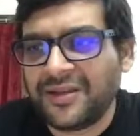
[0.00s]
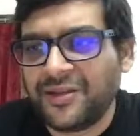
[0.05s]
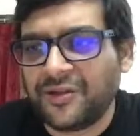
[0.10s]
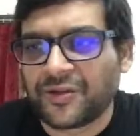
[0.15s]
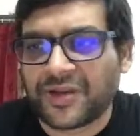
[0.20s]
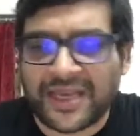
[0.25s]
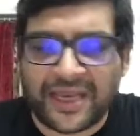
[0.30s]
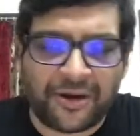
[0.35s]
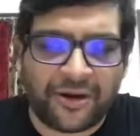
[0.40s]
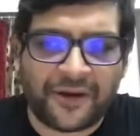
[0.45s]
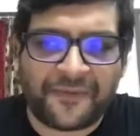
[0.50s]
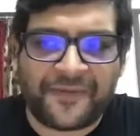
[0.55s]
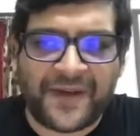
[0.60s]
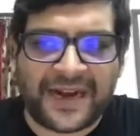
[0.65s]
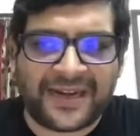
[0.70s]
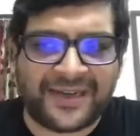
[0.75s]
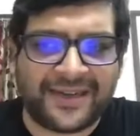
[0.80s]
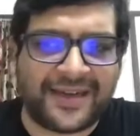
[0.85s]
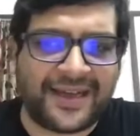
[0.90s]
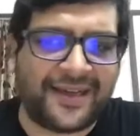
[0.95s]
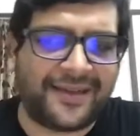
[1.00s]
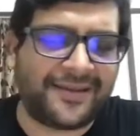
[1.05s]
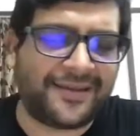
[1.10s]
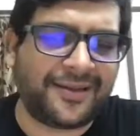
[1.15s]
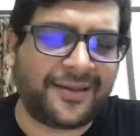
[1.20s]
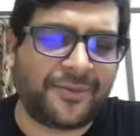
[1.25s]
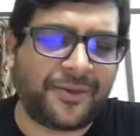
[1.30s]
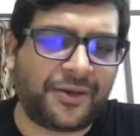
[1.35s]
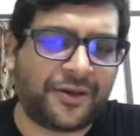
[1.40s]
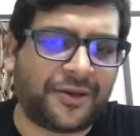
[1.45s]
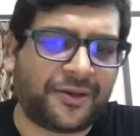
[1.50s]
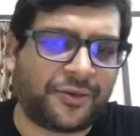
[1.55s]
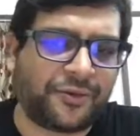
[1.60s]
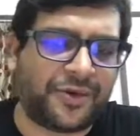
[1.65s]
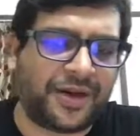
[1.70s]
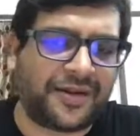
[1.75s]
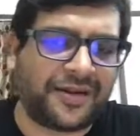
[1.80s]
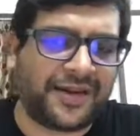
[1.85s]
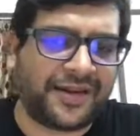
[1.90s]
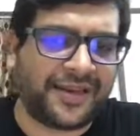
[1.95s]
You cannot factorize this because
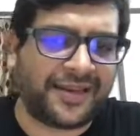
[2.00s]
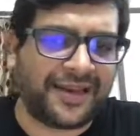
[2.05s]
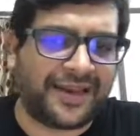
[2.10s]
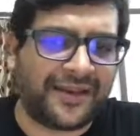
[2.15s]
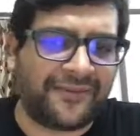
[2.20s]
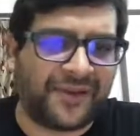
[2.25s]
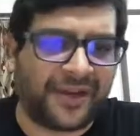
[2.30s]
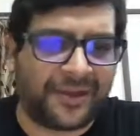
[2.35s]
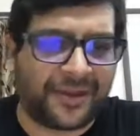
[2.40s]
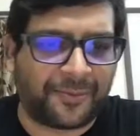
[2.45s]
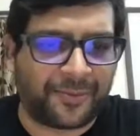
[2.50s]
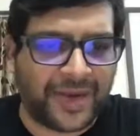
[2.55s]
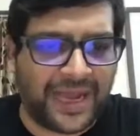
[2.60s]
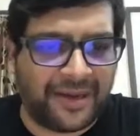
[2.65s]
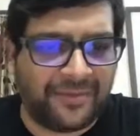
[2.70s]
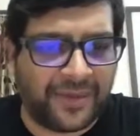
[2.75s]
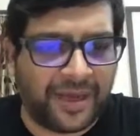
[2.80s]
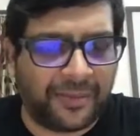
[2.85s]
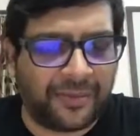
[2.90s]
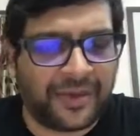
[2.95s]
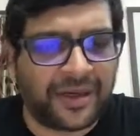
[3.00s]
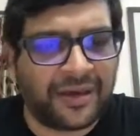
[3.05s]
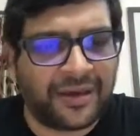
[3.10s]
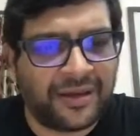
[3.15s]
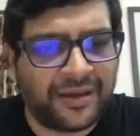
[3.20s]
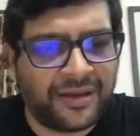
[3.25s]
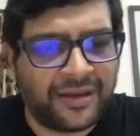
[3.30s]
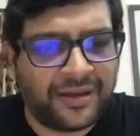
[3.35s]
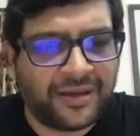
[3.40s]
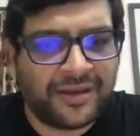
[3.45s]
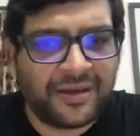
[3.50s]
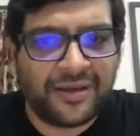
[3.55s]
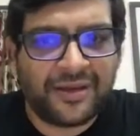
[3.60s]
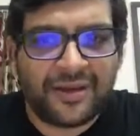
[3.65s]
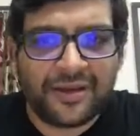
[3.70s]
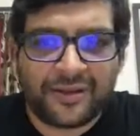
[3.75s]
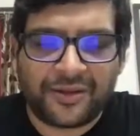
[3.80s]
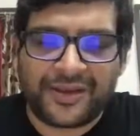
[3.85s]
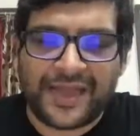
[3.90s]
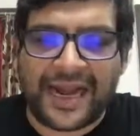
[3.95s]
211 is a prime number.
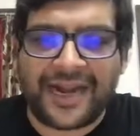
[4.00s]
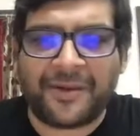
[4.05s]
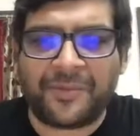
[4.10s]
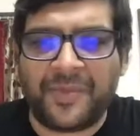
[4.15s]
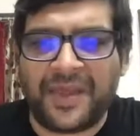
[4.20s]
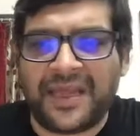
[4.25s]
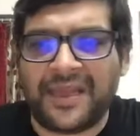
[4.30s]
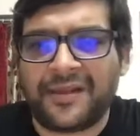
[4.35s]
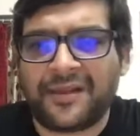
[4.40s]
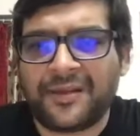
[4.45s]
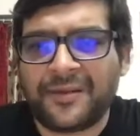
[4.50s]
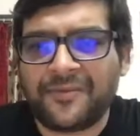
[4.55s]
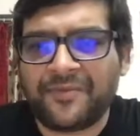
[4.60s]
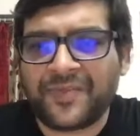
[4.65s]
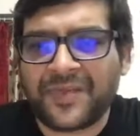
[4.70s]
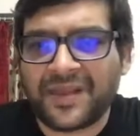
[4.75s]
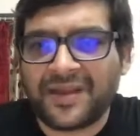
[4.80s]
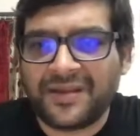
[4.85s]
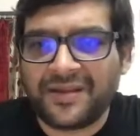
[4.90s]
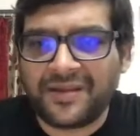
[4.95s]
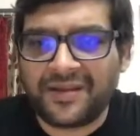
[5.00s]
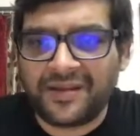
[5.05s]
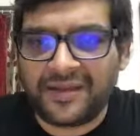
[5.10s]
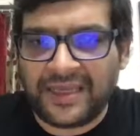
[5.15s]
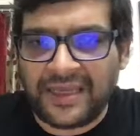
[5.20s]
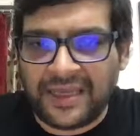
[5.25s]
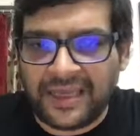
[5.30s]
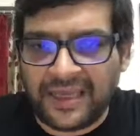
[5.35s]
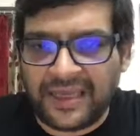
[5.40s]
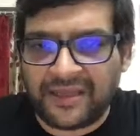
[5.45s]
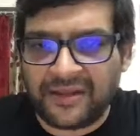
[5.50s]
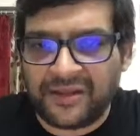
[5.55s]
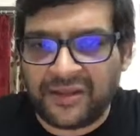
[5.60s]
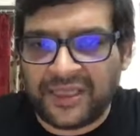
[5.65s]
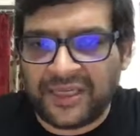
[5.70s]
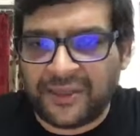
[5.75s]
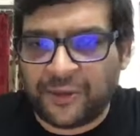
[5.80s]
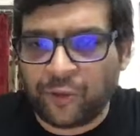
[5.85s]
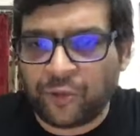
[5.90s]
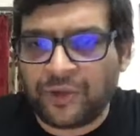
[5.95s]
That means
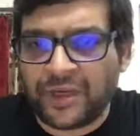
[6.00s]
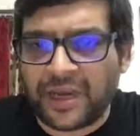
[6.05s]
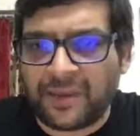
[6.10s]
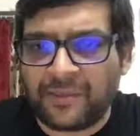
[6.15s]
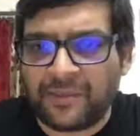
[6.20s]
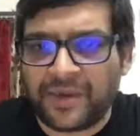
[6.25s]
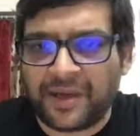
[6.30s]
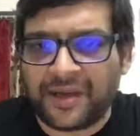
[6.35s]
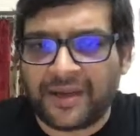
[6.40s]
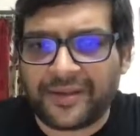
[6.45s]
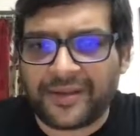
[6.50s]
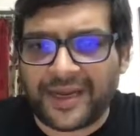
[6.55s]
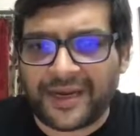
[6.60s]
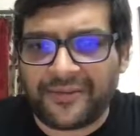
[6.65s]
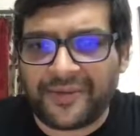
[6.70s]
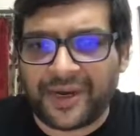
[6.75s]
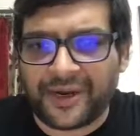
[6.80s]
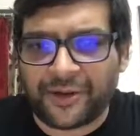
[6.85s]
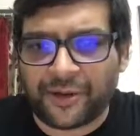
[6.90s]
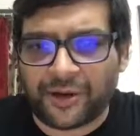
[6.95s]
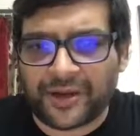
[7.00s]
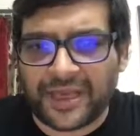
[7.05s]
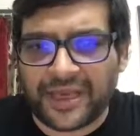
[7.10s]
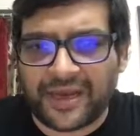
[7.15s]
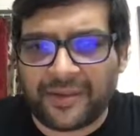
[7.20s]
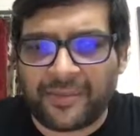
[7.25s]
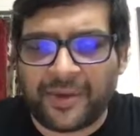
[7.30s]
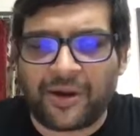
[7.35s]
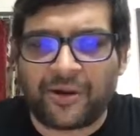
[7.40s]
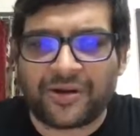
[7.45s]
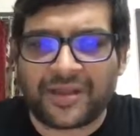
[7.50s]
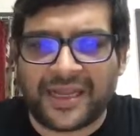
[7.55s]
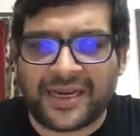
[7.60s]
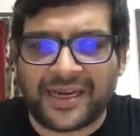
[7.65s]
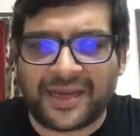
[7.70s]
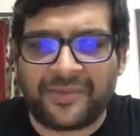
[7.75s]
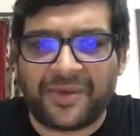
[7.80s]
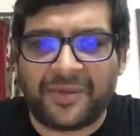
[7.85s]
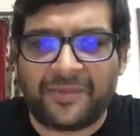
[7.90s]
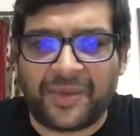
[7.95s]
the two numbers that we are talking about that
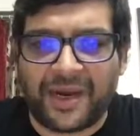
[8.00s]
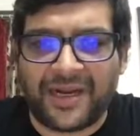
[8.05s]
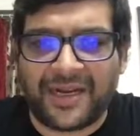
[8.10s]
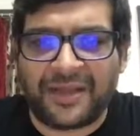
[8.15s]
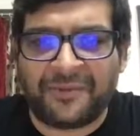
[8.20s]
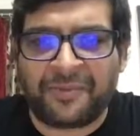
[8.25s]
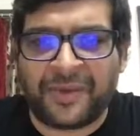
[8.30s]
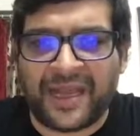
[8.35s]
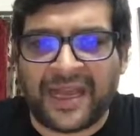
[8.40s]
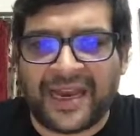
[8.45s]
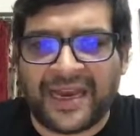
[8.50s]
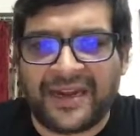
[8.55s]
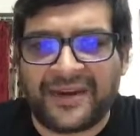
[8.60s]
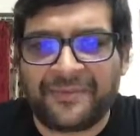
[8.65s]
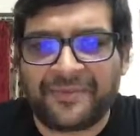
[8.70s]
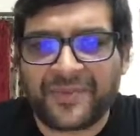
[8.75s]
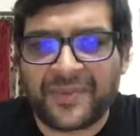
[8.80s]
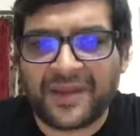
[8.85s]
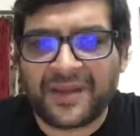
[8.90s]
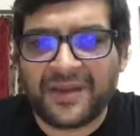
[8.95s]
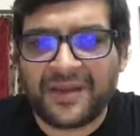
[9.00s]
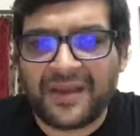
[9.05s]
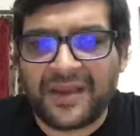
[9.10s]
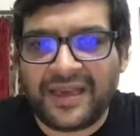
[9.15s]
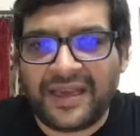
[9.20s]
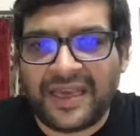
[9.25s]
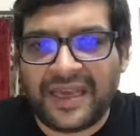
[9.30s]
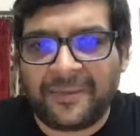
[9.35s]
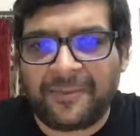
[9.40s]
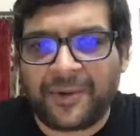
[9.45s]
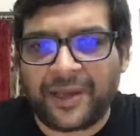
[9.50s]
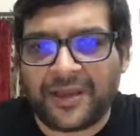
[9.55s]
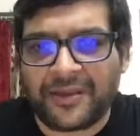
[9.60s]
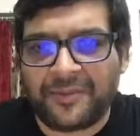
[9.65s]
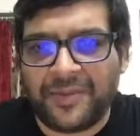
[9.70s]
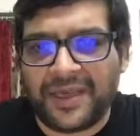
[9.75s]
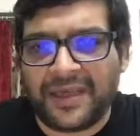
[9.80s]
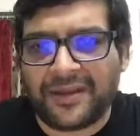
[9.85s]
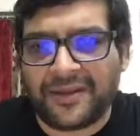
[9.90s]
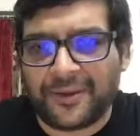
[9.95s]
are being multiplied, A plus
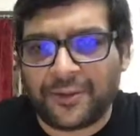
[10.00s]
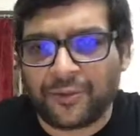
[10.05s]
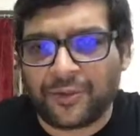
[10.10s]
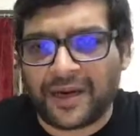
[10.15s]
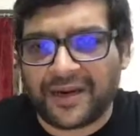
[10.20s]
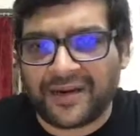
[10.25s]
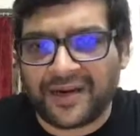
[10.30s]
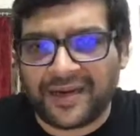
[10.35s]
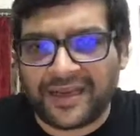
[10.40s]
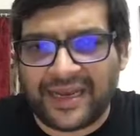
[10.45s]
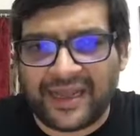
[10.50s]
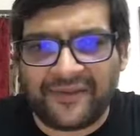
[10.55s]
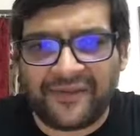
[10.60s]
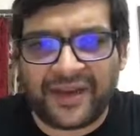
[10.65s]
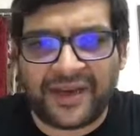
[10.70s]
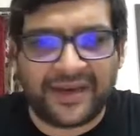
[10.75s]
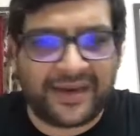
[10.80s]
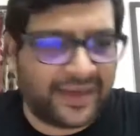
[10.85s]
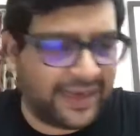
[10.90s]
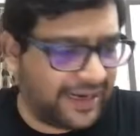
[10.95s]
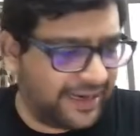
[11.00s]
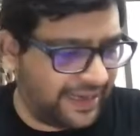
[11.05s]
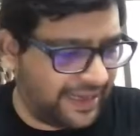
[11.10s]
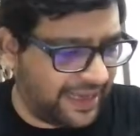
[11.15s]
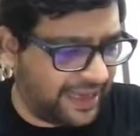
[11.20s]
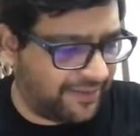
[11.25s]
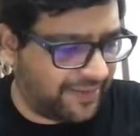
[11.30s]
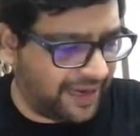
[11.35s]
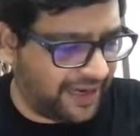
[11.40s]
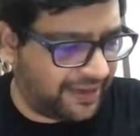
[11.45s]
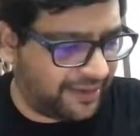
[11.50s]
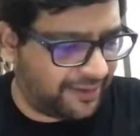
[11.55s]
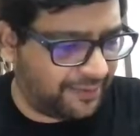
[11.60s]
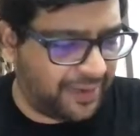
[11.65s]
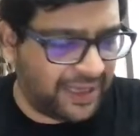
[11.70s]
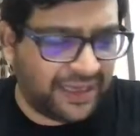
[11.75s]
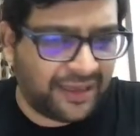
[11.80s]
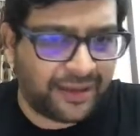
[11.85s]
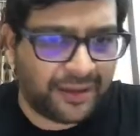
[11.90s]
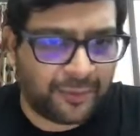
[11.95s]
B is 211 and A minus
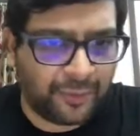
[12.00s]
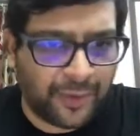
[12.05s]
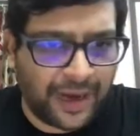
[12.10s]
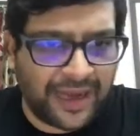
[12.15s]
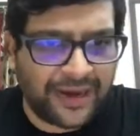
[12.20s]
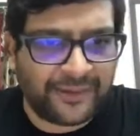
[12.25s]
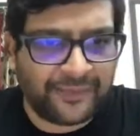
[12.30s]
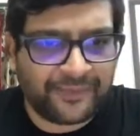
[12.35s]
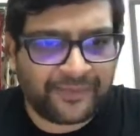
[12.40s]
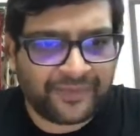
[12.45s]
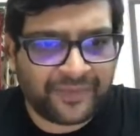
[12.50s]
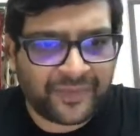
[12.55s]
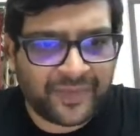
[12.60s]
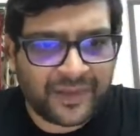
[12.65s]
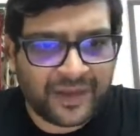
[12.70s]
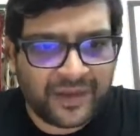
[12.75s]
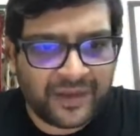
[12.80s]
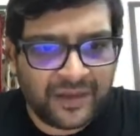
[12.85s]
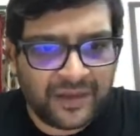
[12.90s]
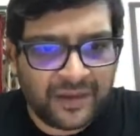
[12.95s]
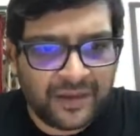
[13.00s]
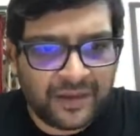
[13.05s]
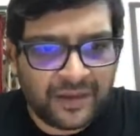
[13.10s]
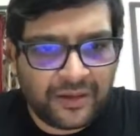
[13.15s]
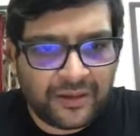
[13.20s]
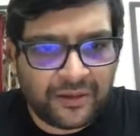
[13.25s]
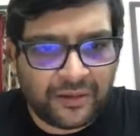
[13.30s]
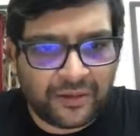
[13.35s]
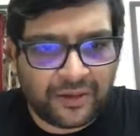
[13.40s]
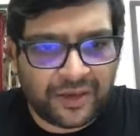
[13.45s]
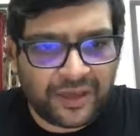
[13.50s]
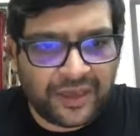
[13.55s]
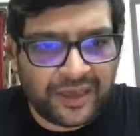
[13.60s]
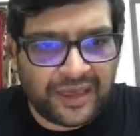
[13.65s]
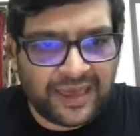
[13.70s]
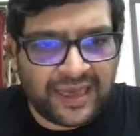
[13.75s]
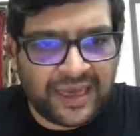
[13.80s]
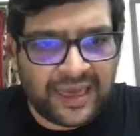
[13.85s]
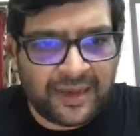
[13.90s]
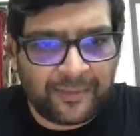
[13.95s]
B is 1. So
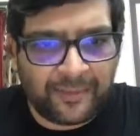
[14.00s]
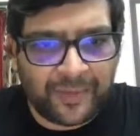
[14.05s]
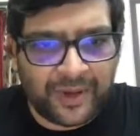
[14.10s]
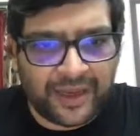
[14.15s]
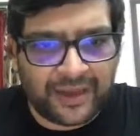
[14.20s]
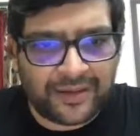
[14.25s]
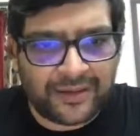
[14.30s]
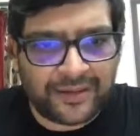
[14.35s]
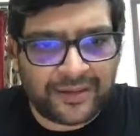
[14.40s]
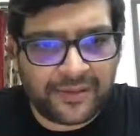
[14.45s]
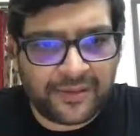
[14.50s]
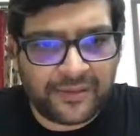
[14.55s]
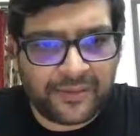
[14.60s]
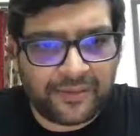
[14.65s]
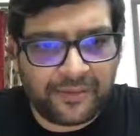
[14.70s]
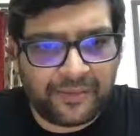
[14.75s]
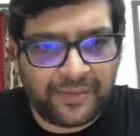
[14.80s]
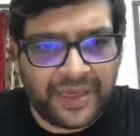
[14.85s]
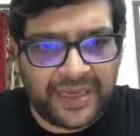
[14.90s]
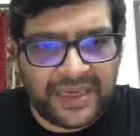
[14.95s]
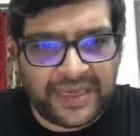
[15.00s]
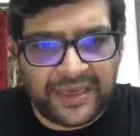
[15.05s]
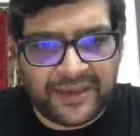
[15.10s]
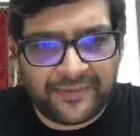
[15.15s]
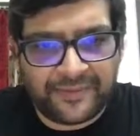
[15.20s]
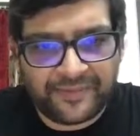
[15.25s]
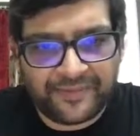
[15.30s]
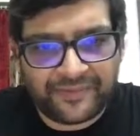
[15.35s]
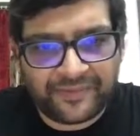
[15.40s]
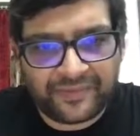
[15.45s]
A plus B